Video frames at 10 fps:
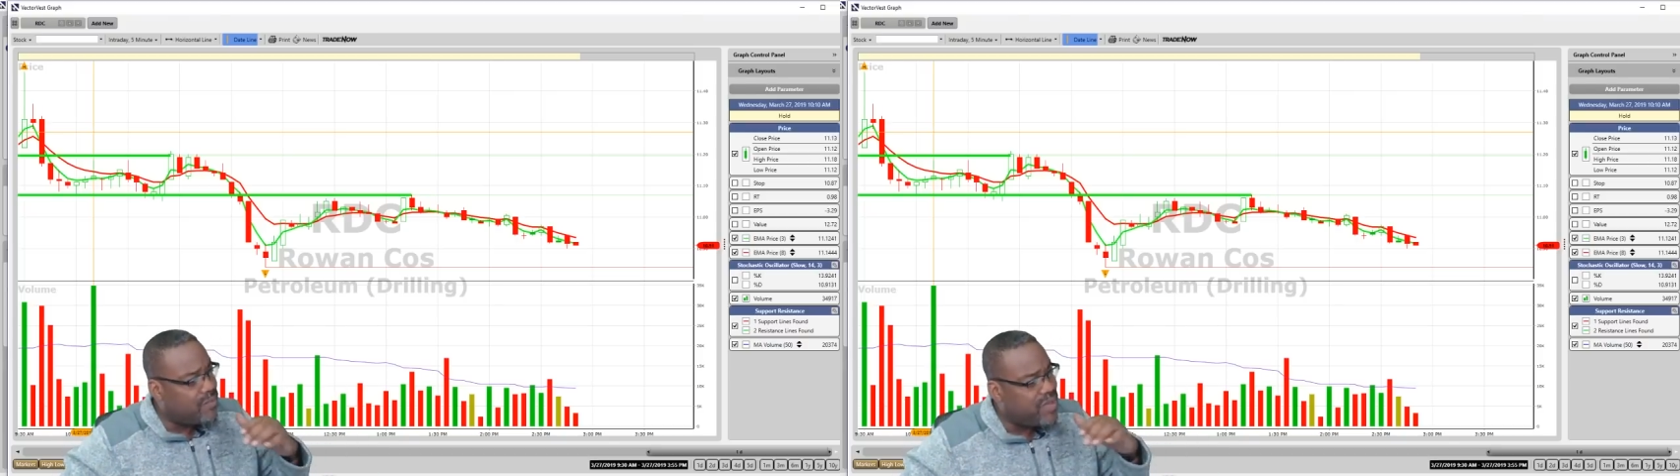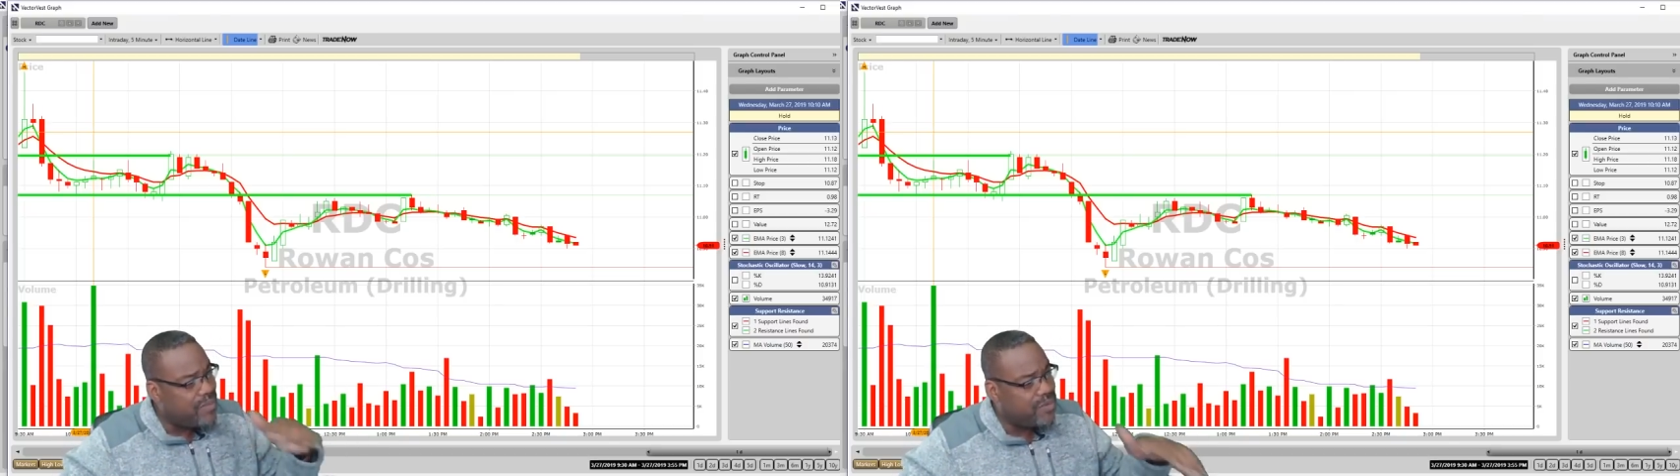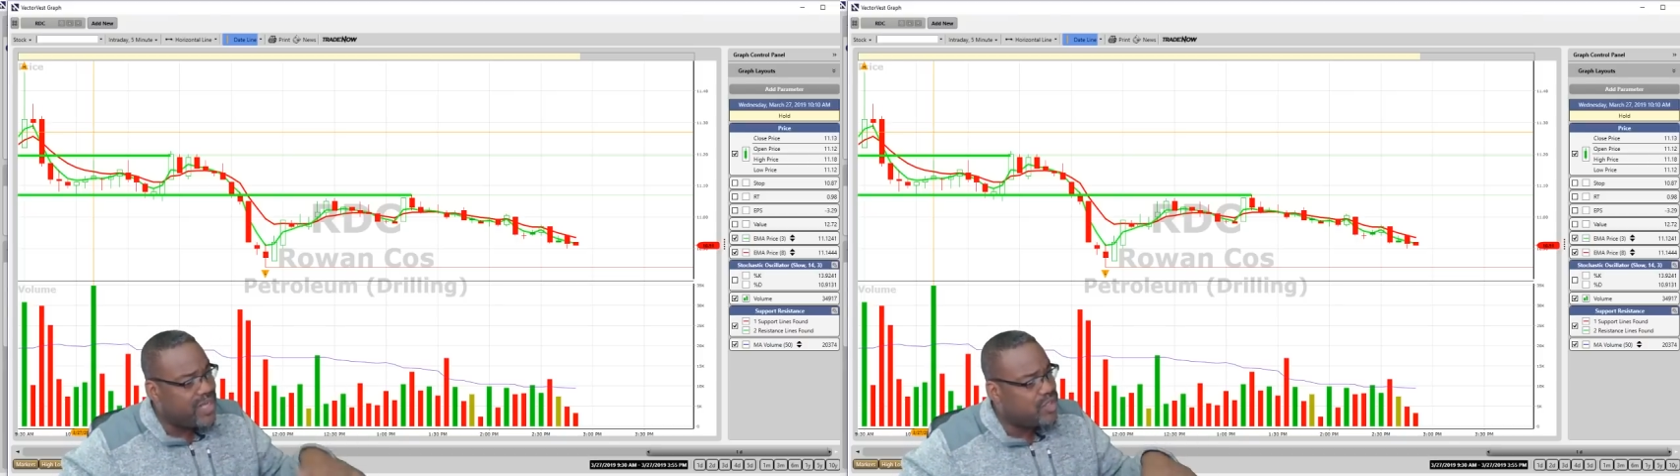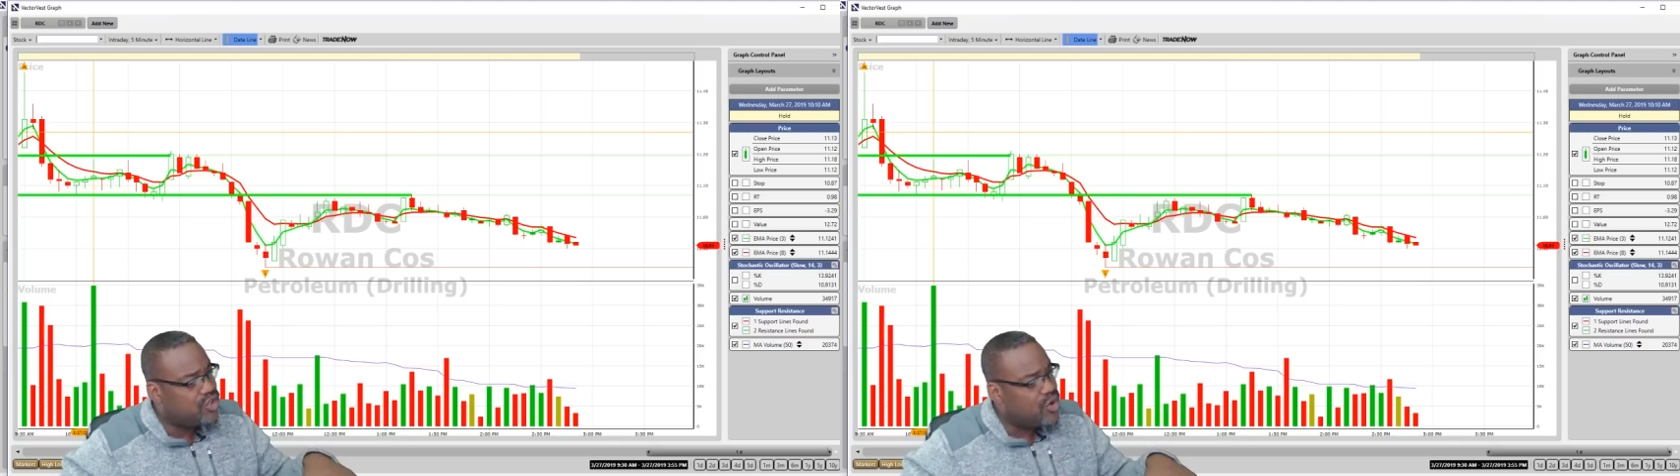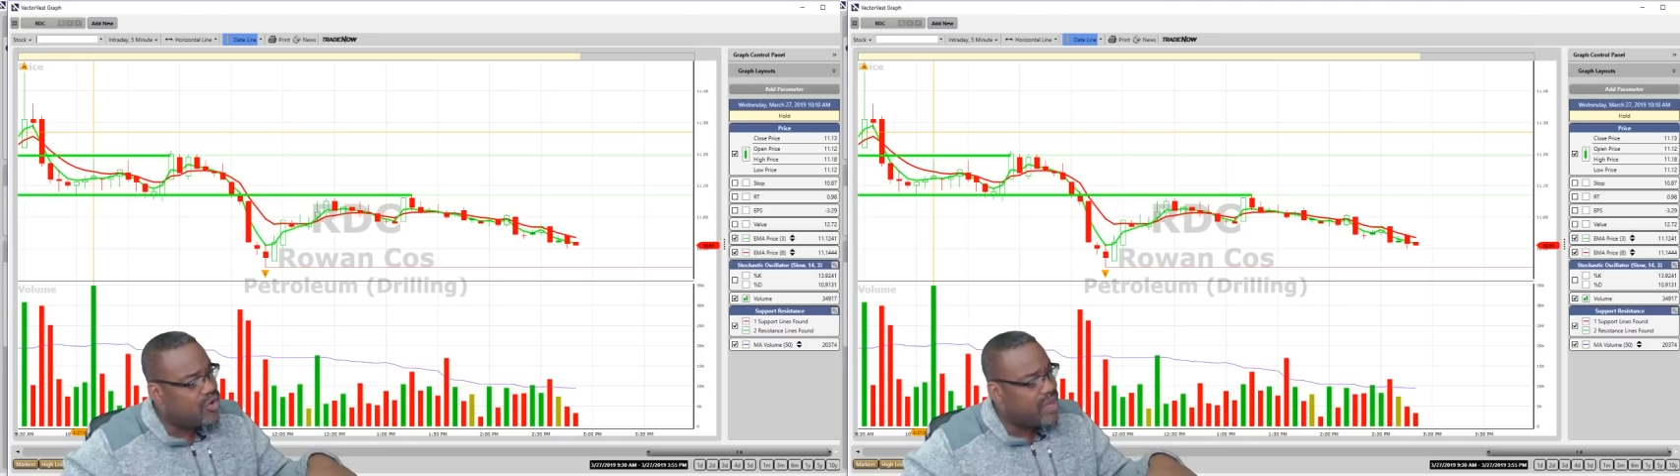the people that
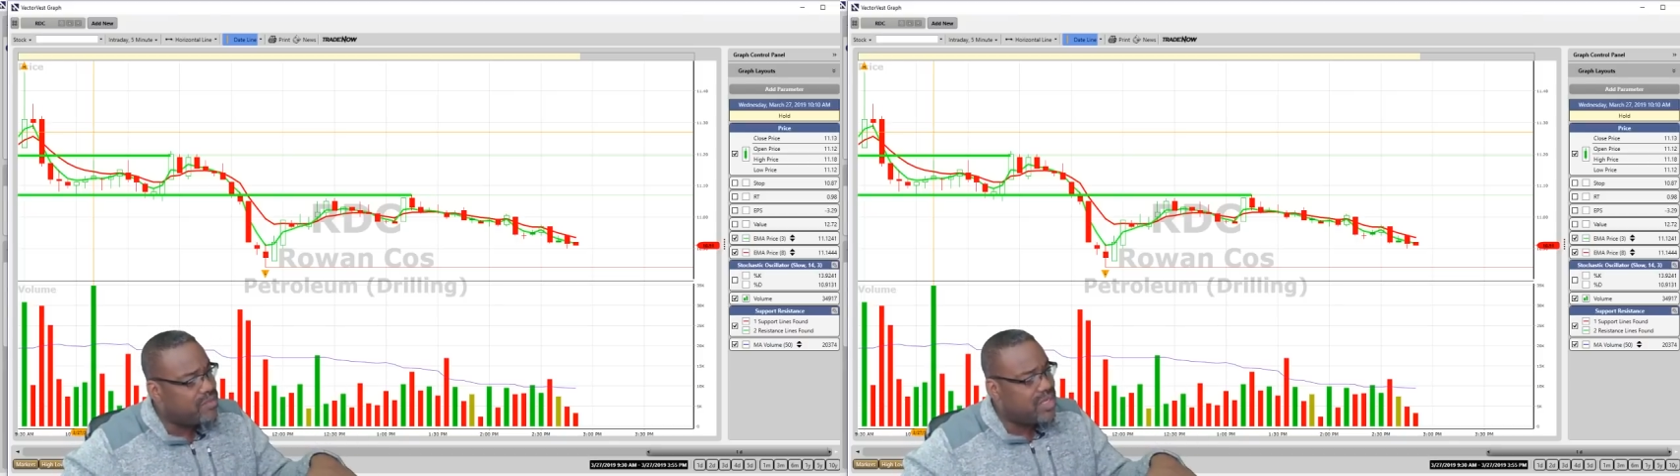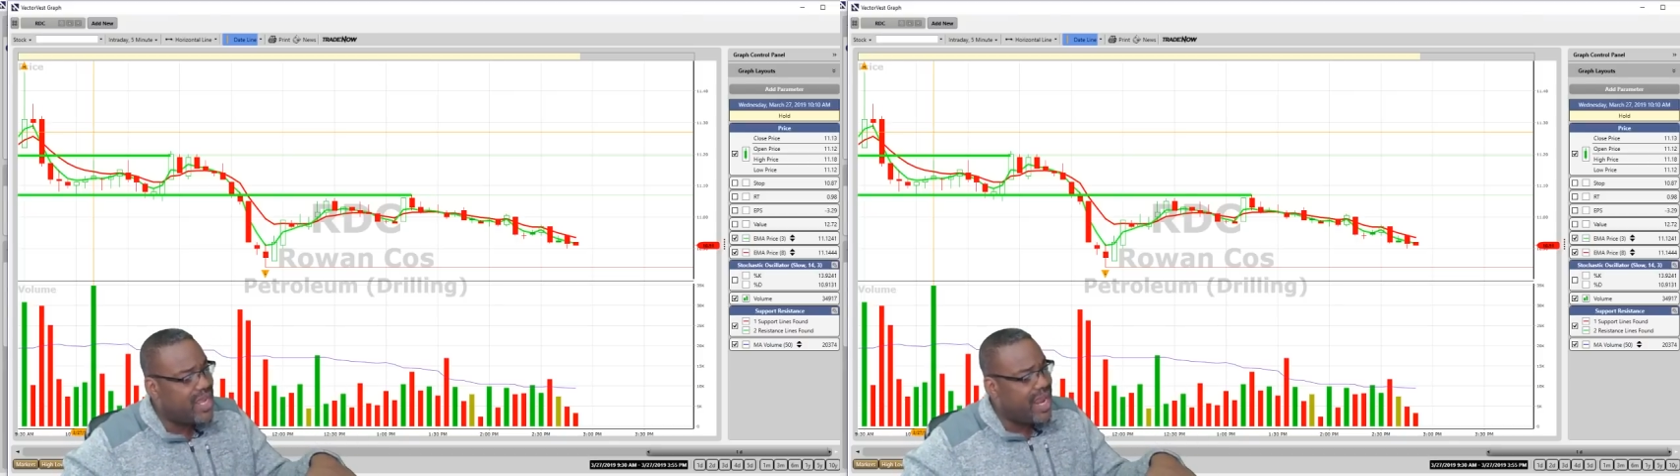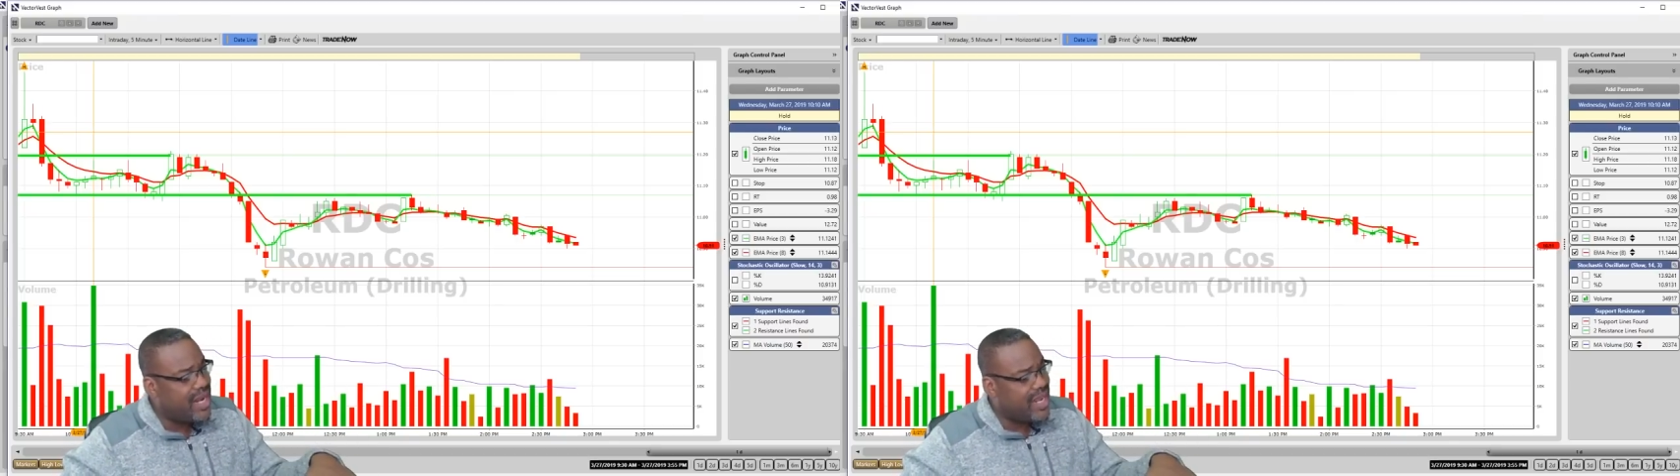showed up today,